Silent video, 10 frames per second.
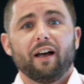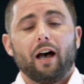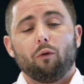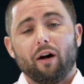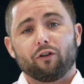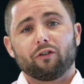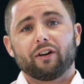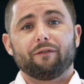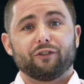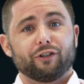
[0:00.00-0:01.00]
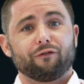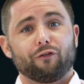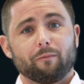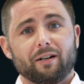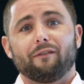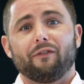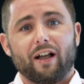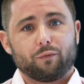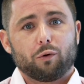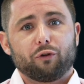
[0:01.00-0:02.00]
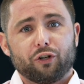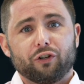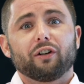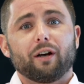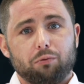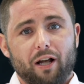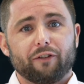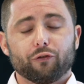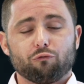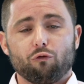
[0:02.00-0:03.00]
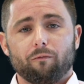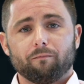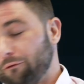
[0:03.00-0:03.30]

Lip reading: However, if it's in deferment, that's when we apply this rule.